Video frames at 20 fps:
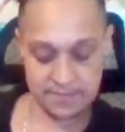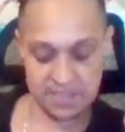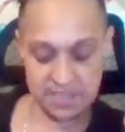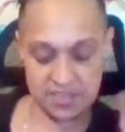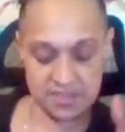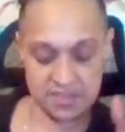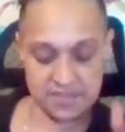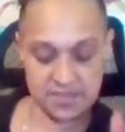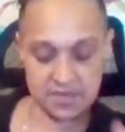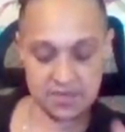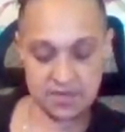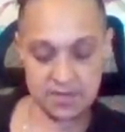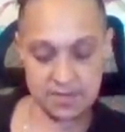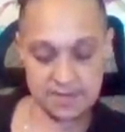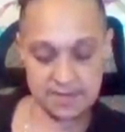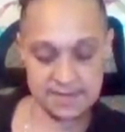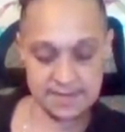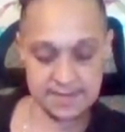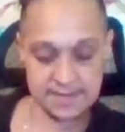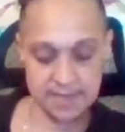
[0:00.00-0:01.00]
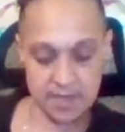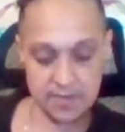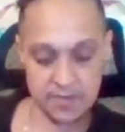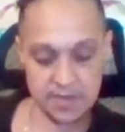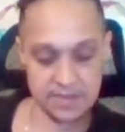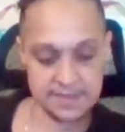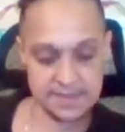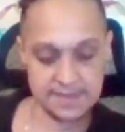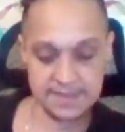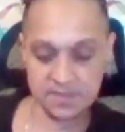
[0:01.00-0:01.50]
You just don't know this is
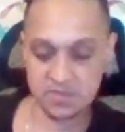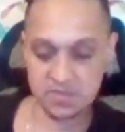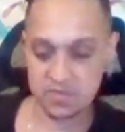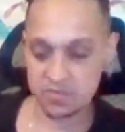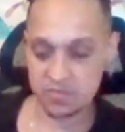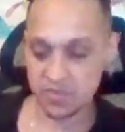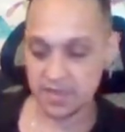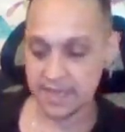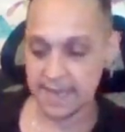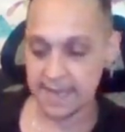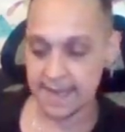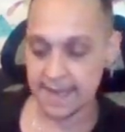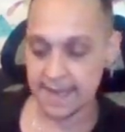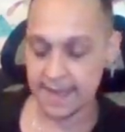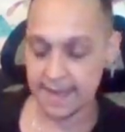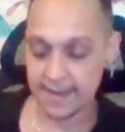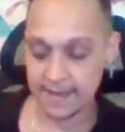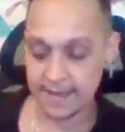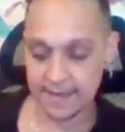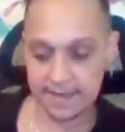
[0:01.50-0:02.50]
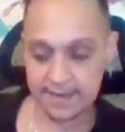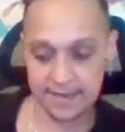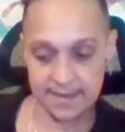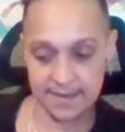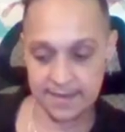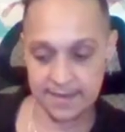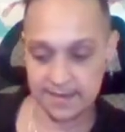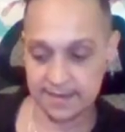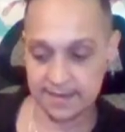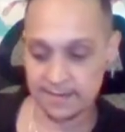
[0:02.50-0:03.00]
coming. This has been planned,
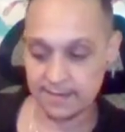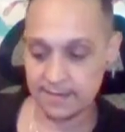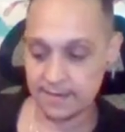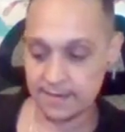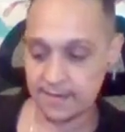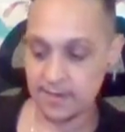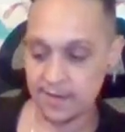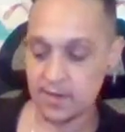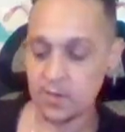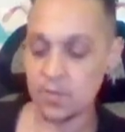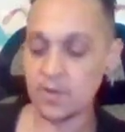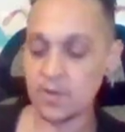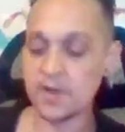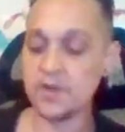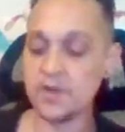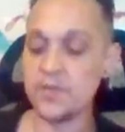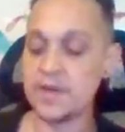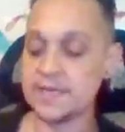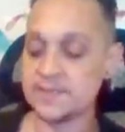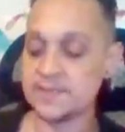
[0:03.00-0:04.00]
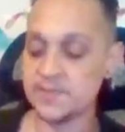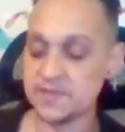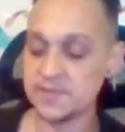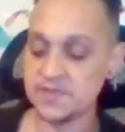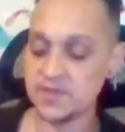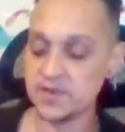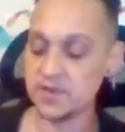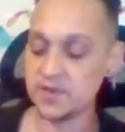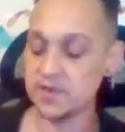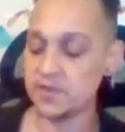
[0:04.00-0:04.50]
and while your back's been
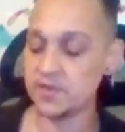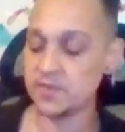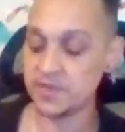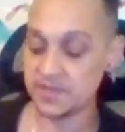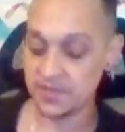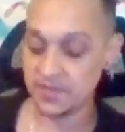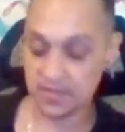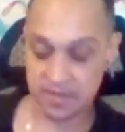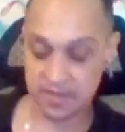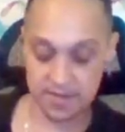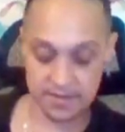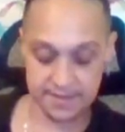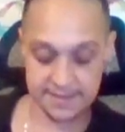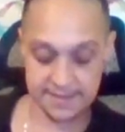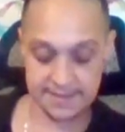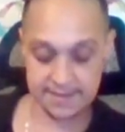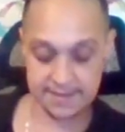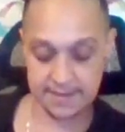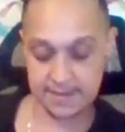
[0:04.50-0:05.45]
turned, you've been doing all this